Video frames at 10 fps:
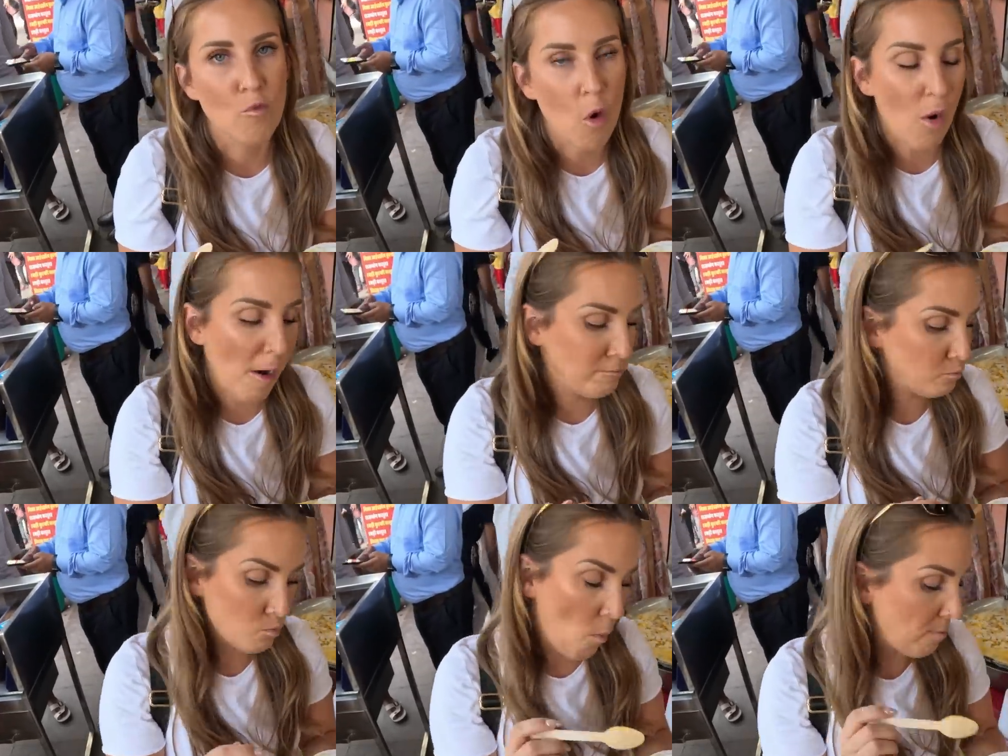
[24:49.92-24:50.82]
Okay.
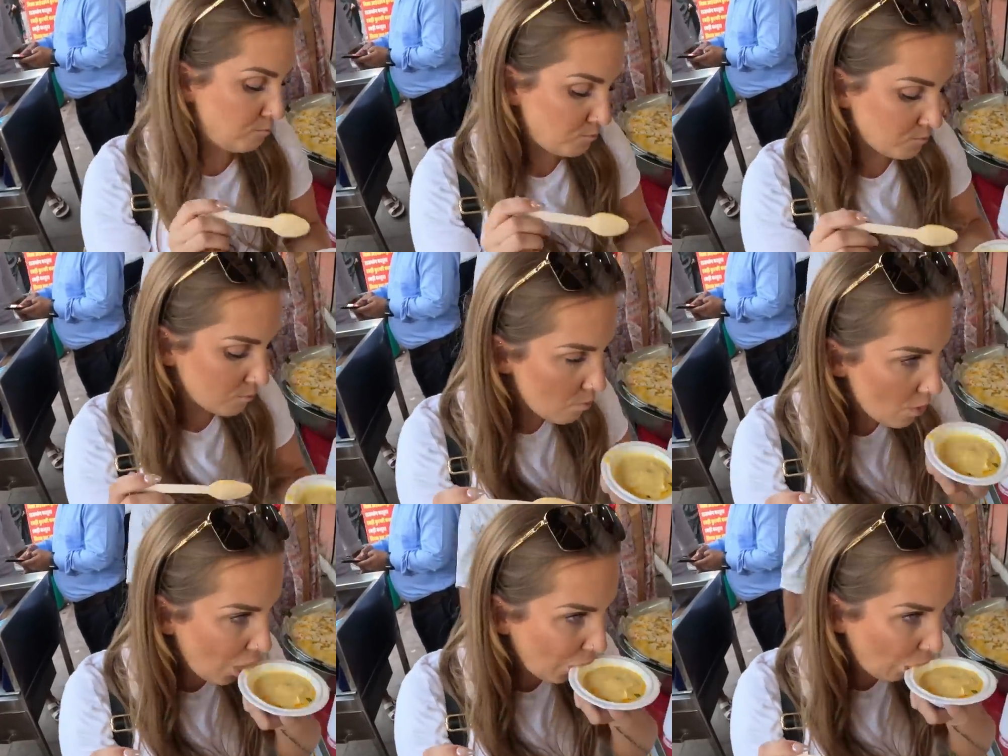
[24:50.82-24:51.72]

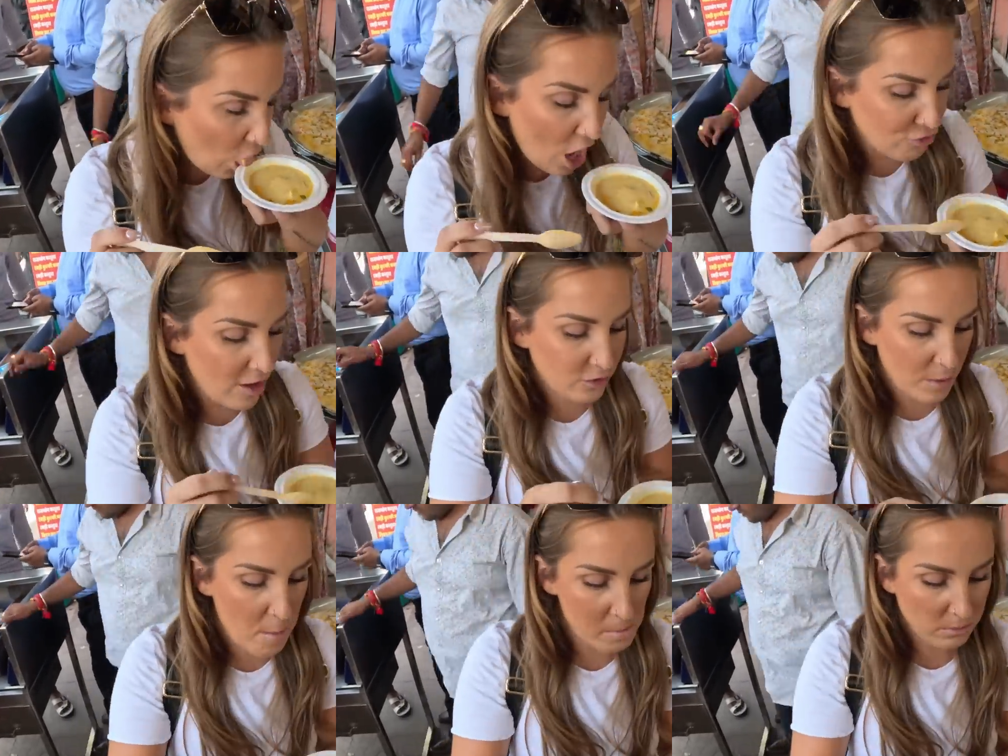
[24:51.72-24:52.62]
We gotta try this
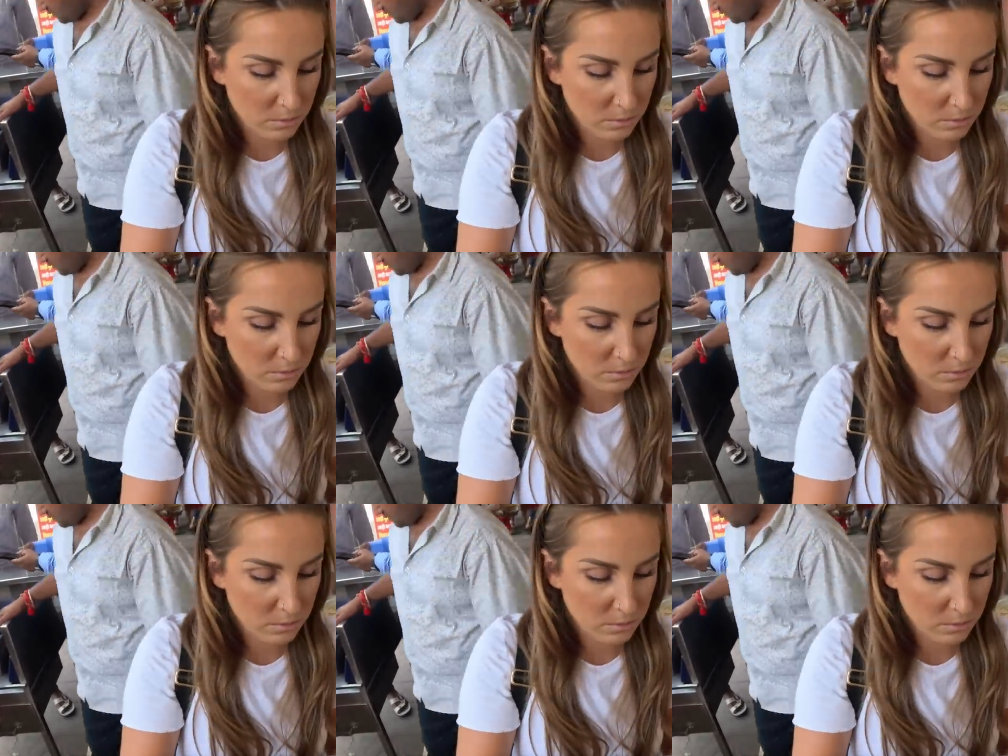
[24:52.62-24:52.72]
one.